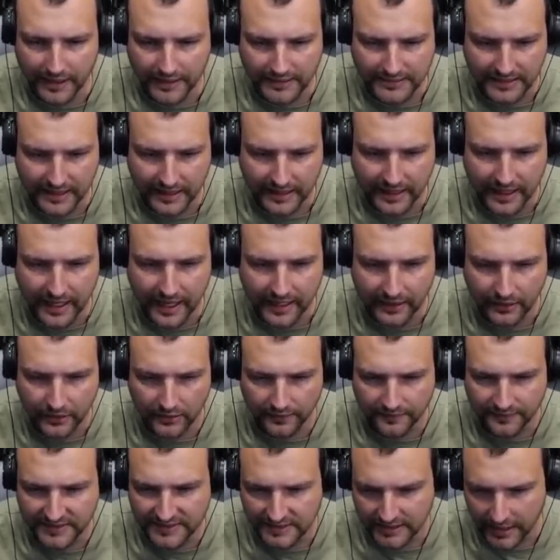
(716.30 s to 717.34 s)
are kind
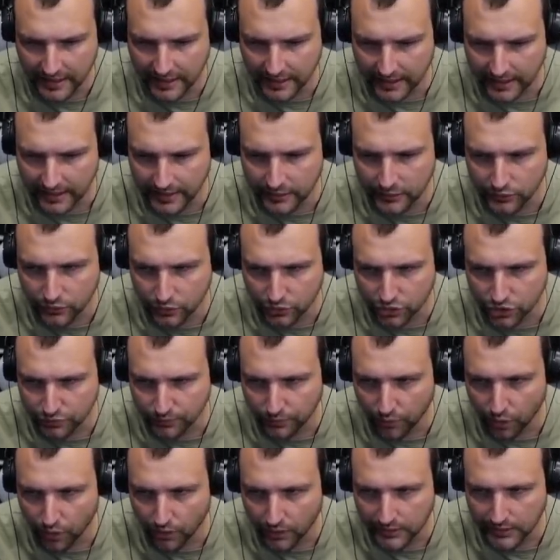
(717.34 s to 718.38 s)
of struggling to
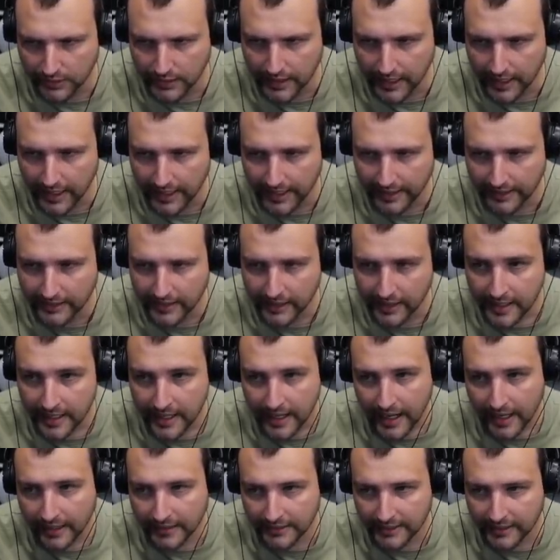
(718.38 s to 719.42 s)
spot, right?
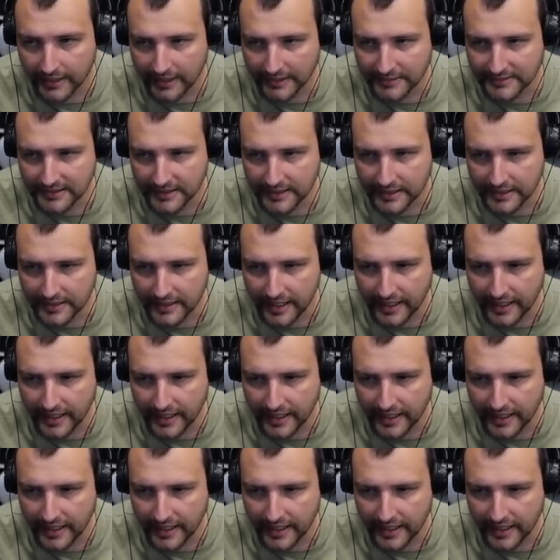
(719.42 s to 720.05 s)
Unless they